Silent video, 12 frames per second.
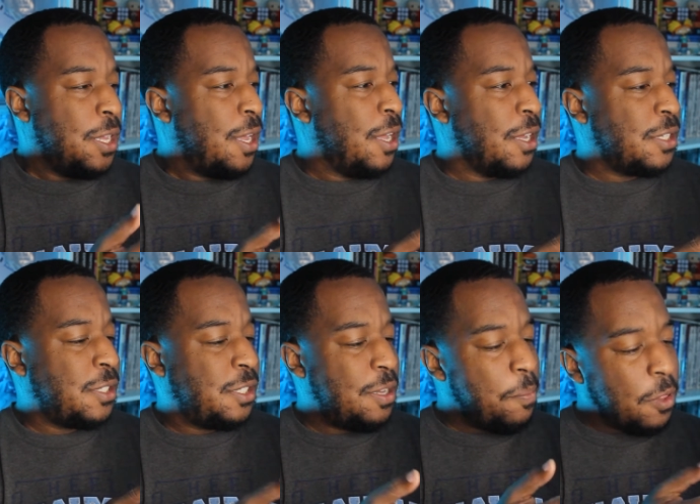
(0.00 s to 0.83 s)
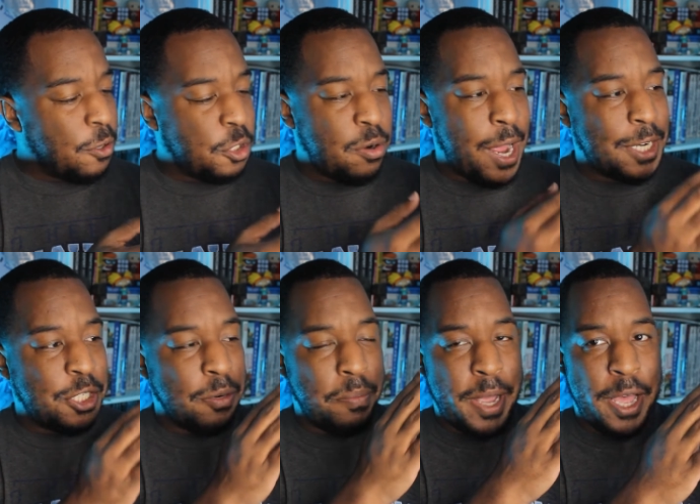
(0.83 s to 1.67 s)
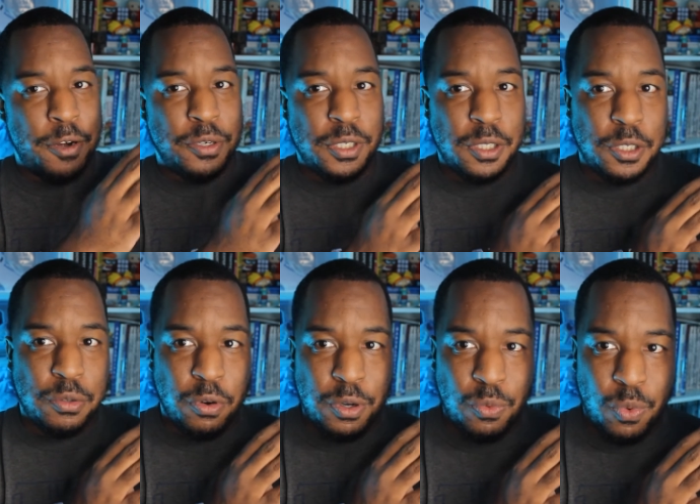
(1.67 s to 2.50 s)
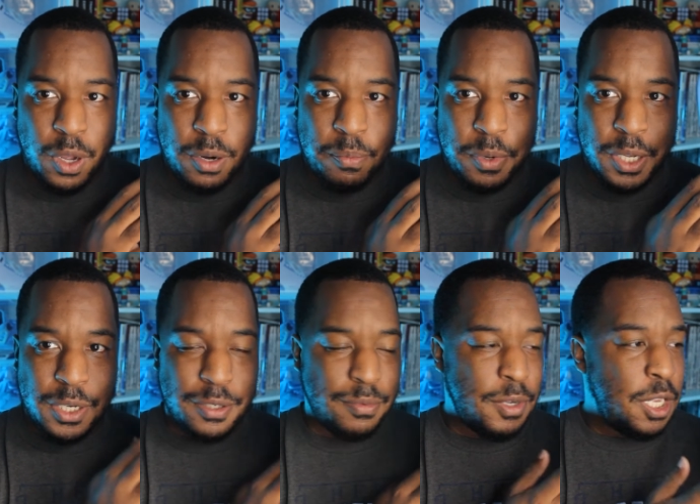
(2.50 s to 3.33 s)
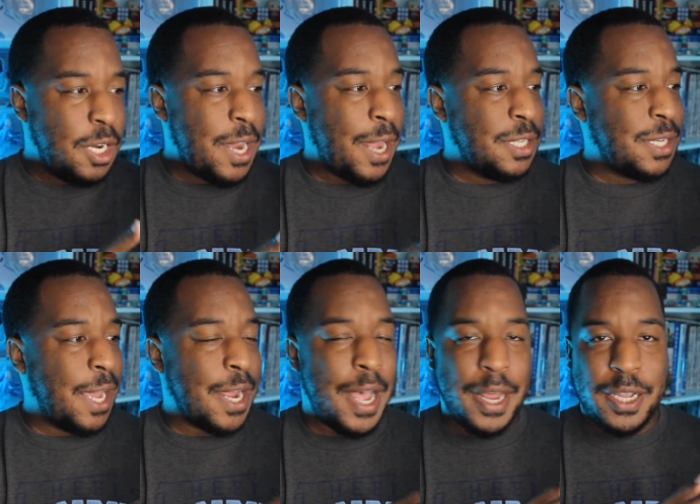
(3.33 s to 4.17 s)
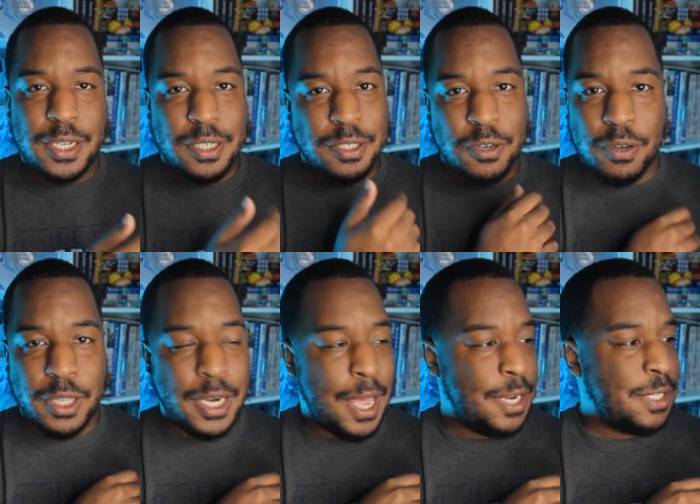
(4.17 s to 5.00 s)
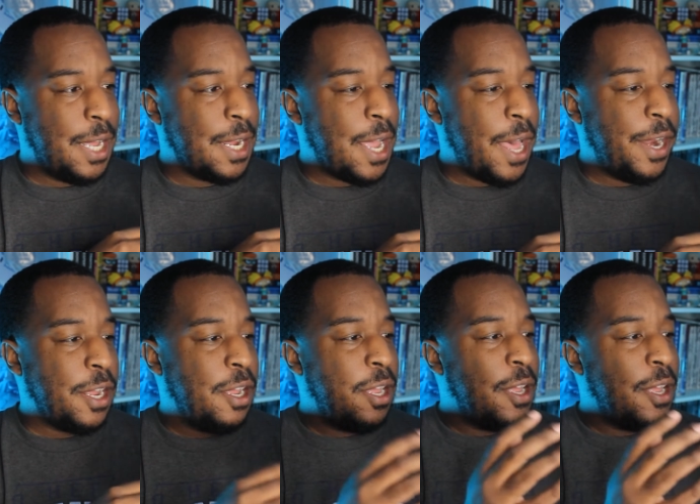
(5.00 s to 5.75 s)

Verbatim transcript: a similar traction pattern to the Jordan 1, but not as iconic. Certainly not as iconic.